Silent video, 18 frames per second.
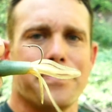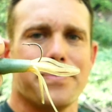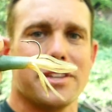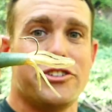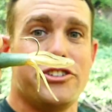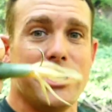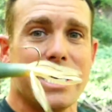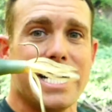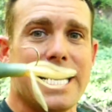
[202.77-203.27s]

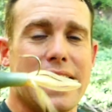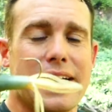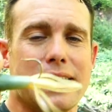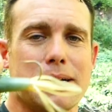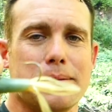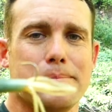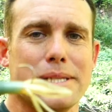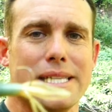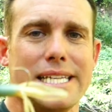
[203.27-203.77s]
jig head,
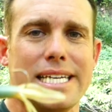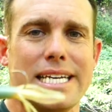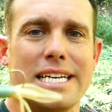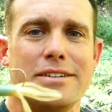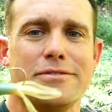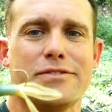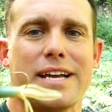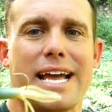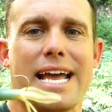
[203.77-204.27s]
I
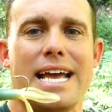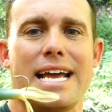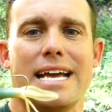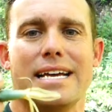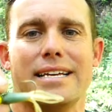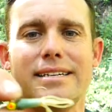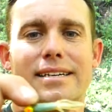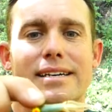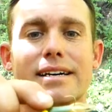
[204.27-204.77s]
believe.
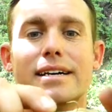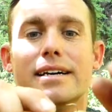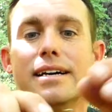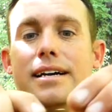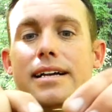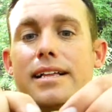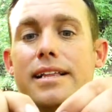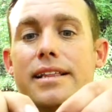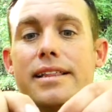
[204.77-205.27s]
And
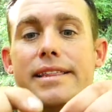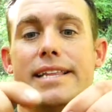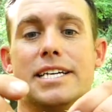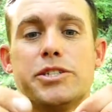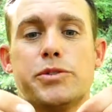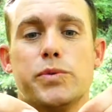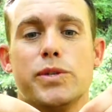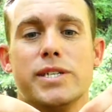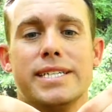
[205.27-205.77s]

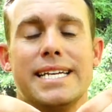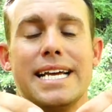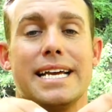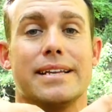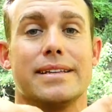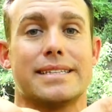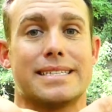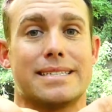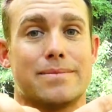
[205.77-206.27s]
this one,
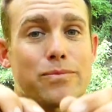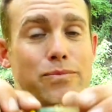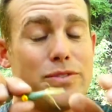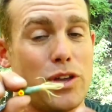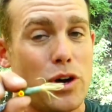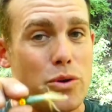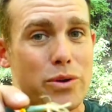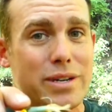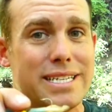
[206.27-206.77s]

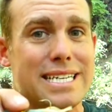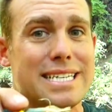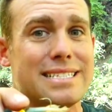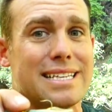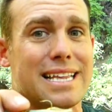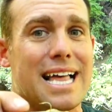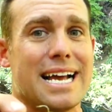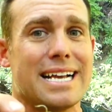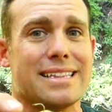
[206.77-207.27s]
though it is
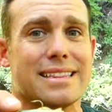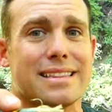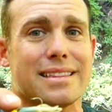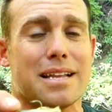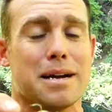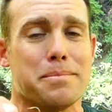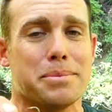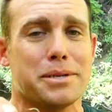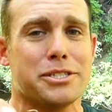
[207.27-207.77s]
like
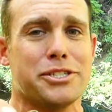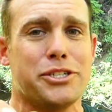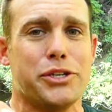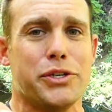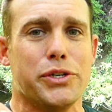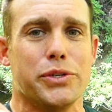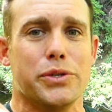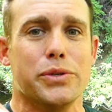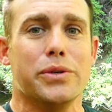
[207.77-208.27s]
number
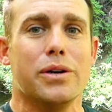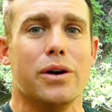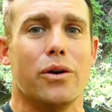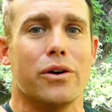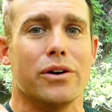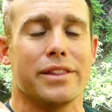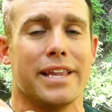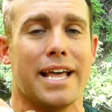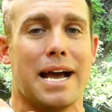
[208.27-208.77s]
two
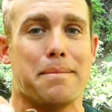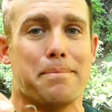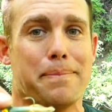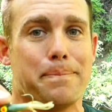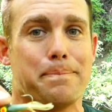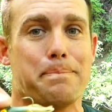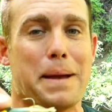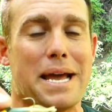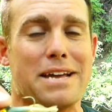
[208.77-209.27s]
on that
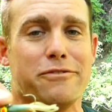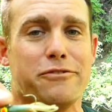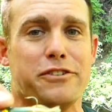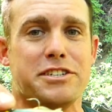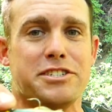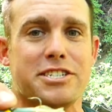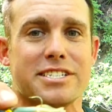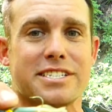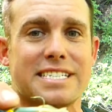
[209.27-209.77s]

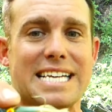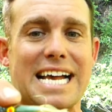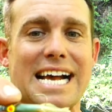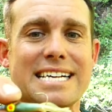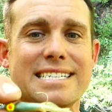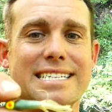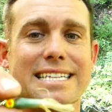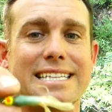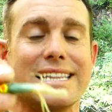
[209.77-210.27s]
panfish
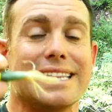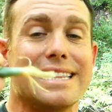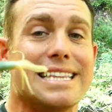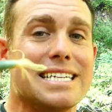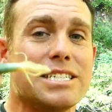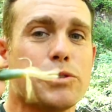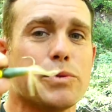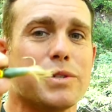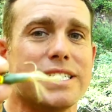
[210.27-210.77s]
assassin,
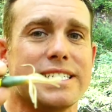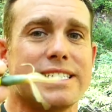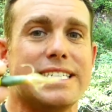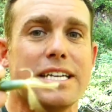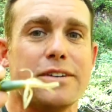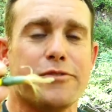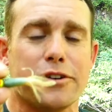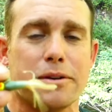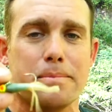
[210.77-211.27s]
this one is
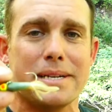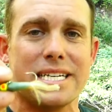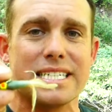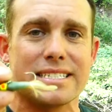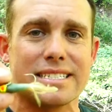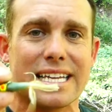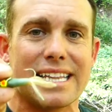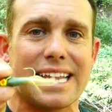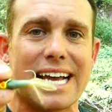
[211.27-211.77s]
different
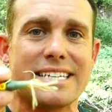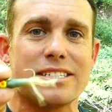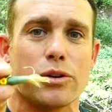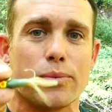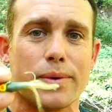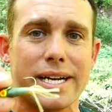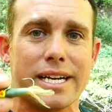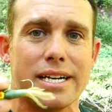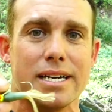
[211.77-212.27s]
because I like to
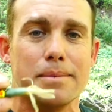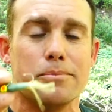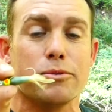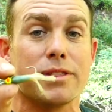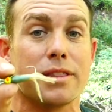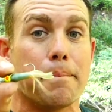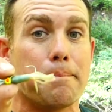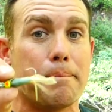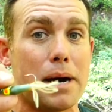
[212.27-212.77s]
rig it up
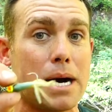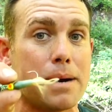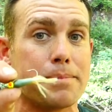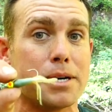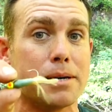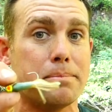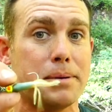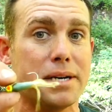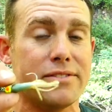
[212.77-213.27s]
with a
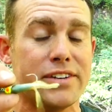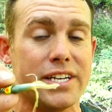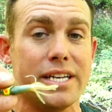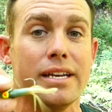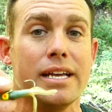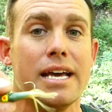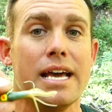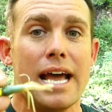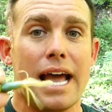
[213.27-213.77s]
bobber above it
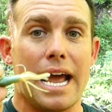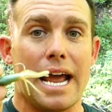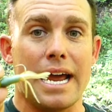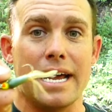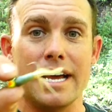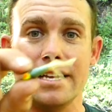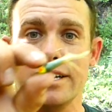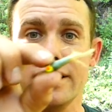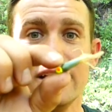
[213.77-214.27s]

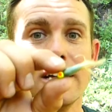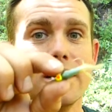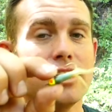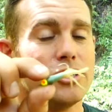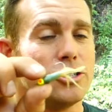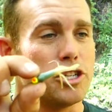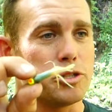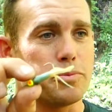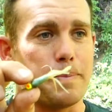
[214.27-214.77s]
and
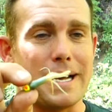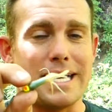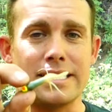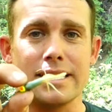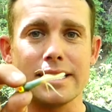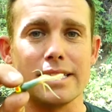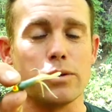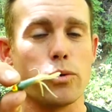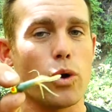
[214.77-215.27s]
just
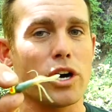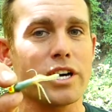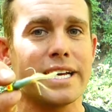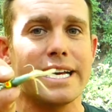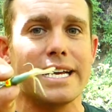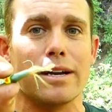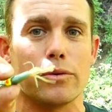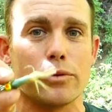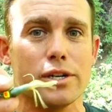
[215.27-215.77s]
basically
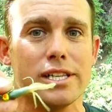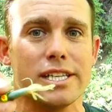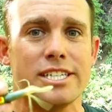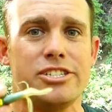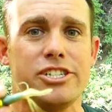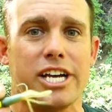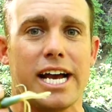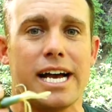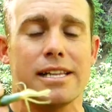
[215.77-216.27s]
working it really
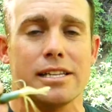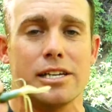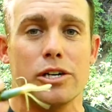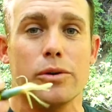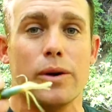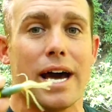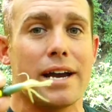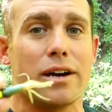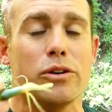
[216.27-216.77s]

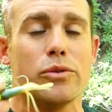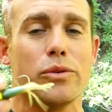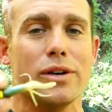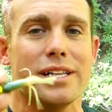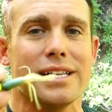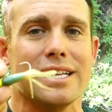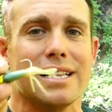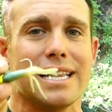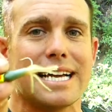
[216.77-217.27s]
shallow. I don't
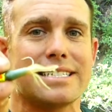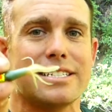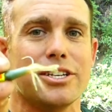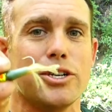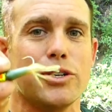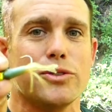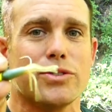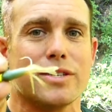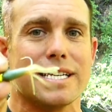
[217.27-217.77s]
really like to
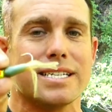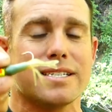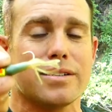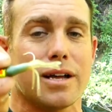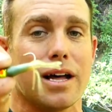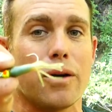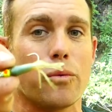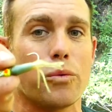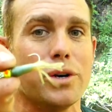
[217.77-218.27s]
use this
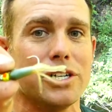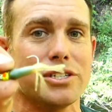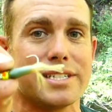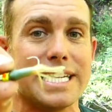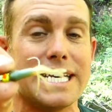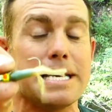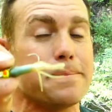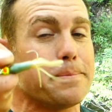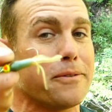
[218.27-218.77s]
real
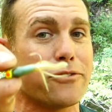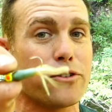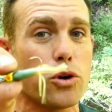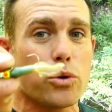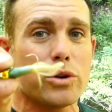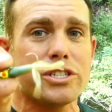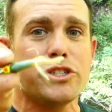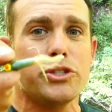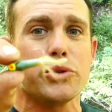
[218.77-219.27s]
deep. Of
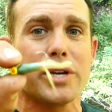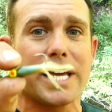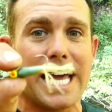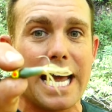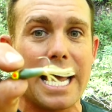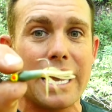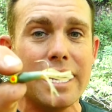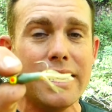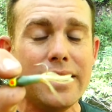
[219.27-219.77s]
course you
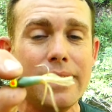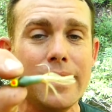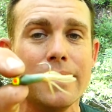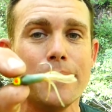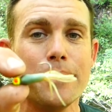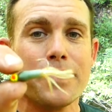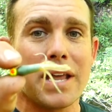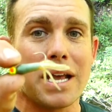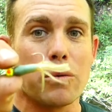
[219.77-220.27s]
can
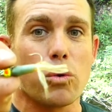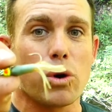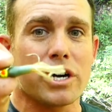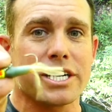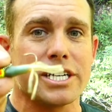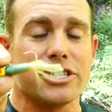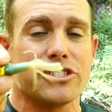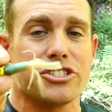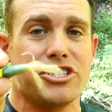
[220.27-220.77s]
and
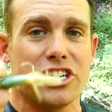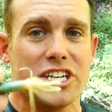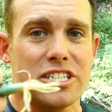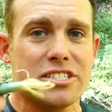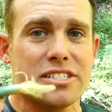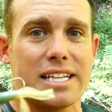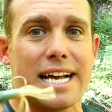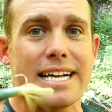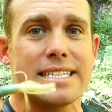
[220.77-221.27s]
work it
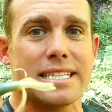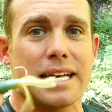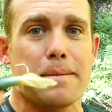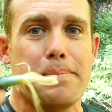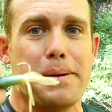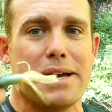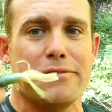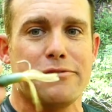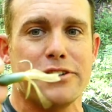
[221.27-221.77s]
just like that
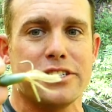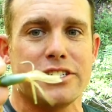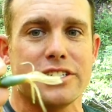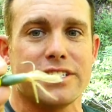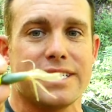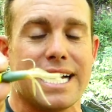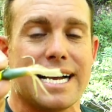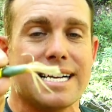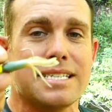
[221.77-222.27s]
panfish
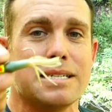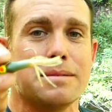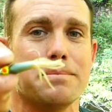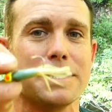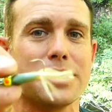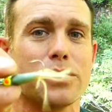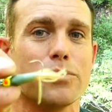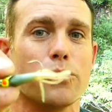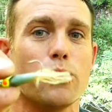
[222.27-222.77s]
assassin,
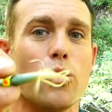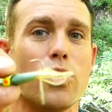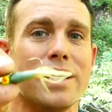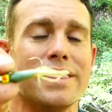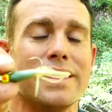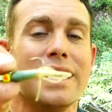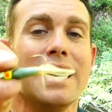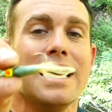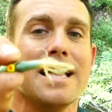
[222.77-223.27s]
but the
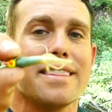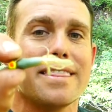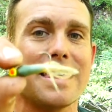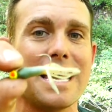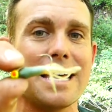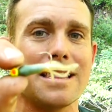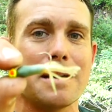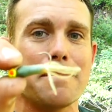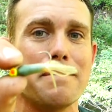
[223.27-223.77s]
one
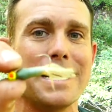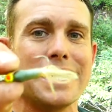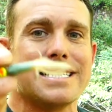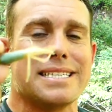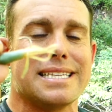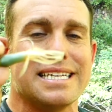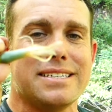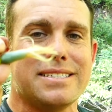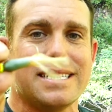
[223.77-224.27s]
thing that makes
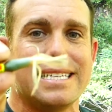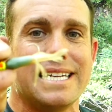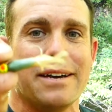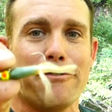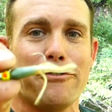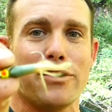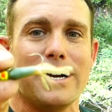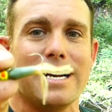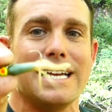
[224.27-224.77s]
this
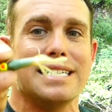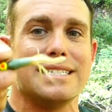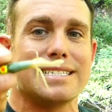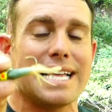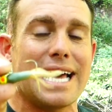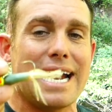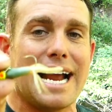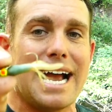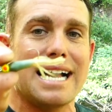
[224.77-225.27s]
different is
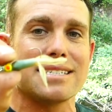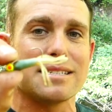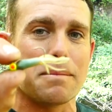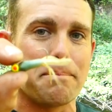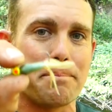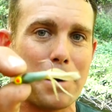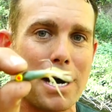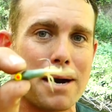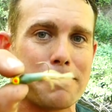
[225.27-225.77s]
that it has a
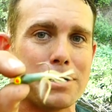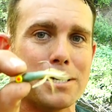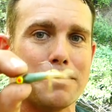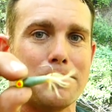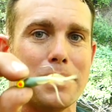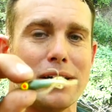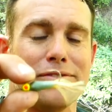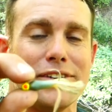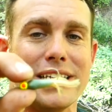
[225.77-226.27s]
bobber
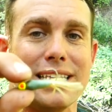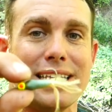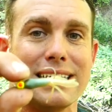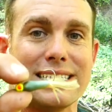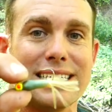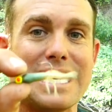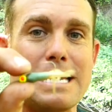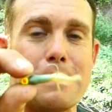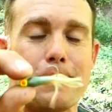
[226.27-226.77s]
above it
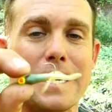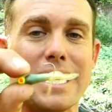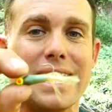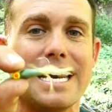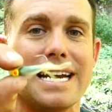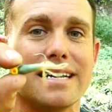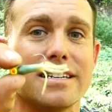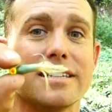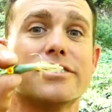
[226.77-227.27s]
that's keeping
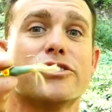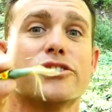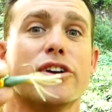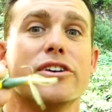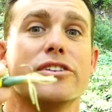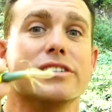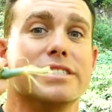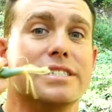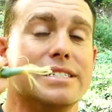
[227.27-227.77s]
it at a
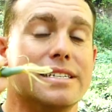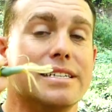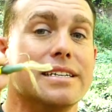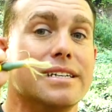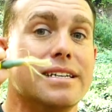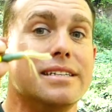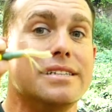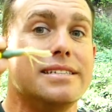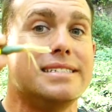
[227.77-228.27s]
certain
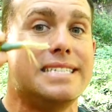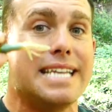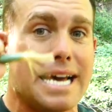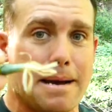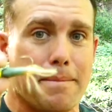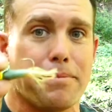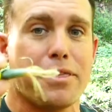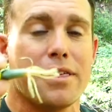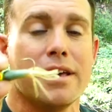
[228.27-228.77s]

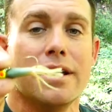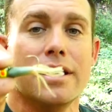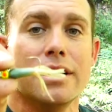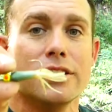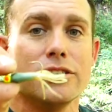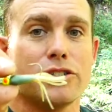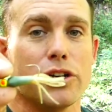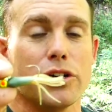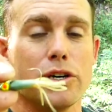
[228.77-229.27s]
depth.
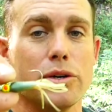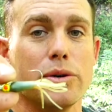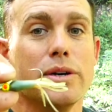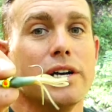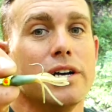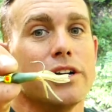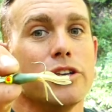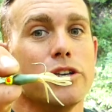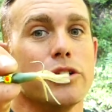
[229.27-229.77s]
So
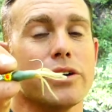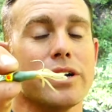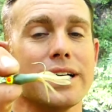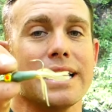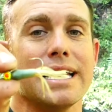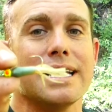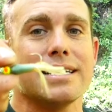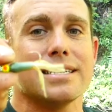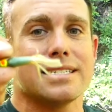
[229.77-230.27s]
you can
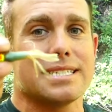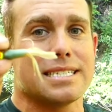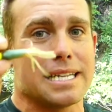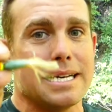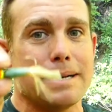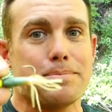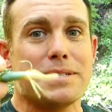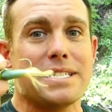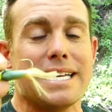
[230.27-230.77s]
get a
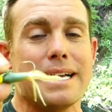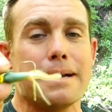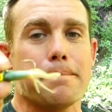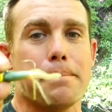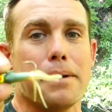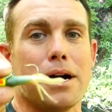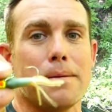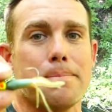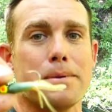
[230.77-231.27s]
slip sink
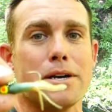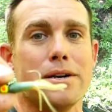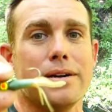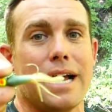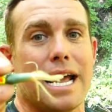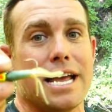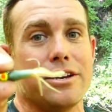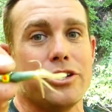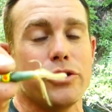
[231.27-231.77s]
bobber
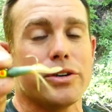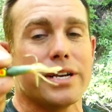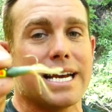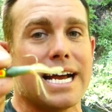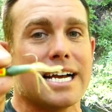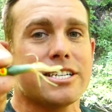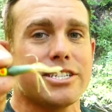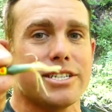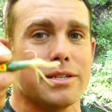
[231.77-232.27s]
and you can
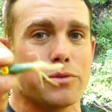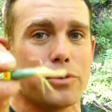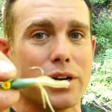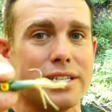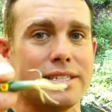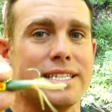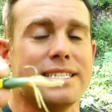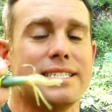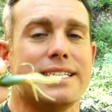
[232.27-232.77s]
actually
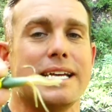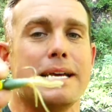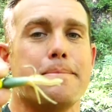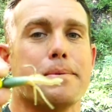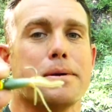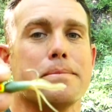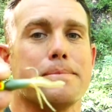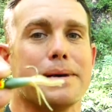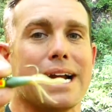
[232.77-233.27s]
run this
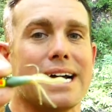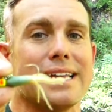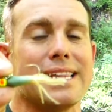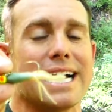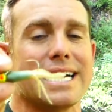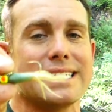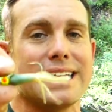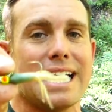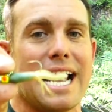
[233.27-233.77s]
deeper, but I
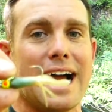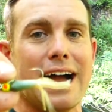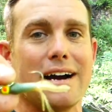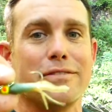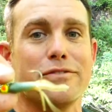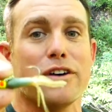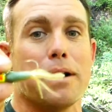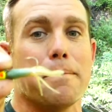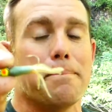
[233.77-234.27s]
like to
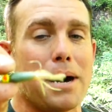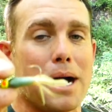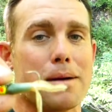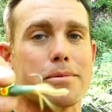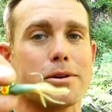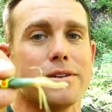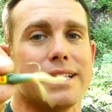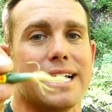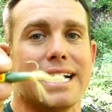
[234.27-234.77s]
have a
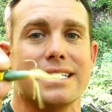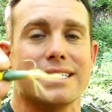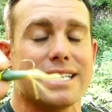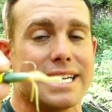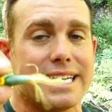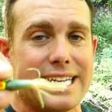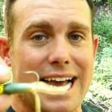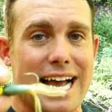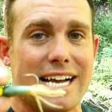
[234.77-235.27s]
bobber that is
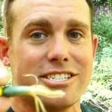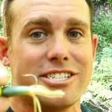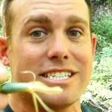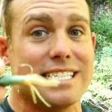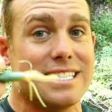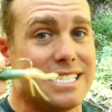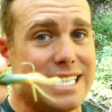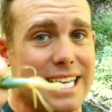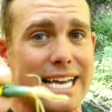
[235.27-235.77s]
attached
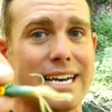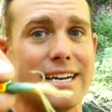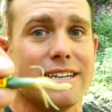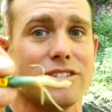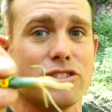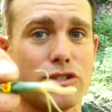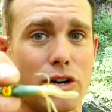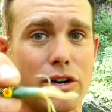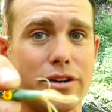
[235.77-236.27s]
and set at
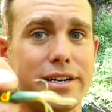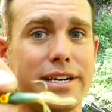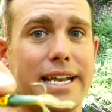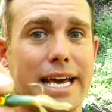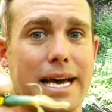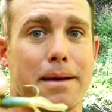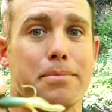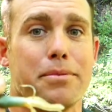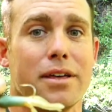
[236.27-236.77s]
a certain
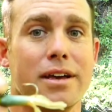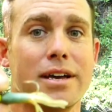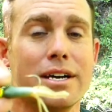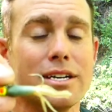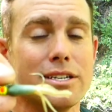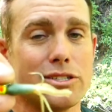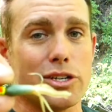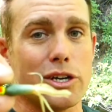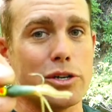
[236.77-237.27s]
depth.
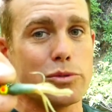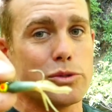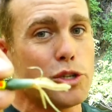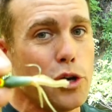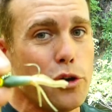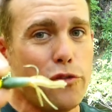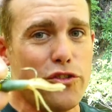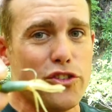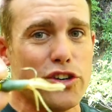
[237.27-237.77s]
So
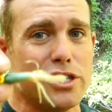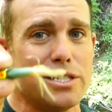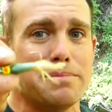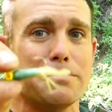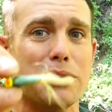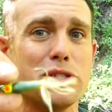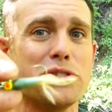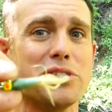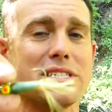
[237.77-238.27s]
2 foot
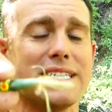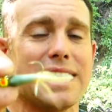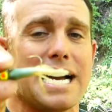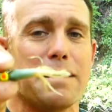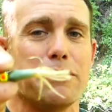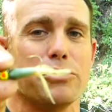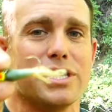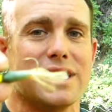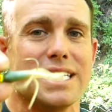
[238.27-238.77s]
most of the
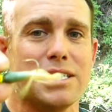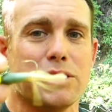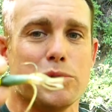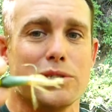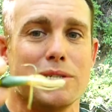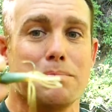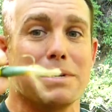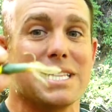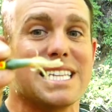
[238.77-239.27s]
time with this
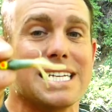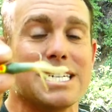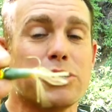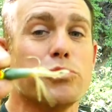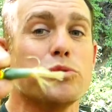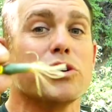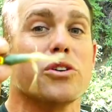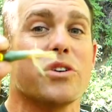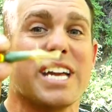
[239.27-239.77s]
one, but this one will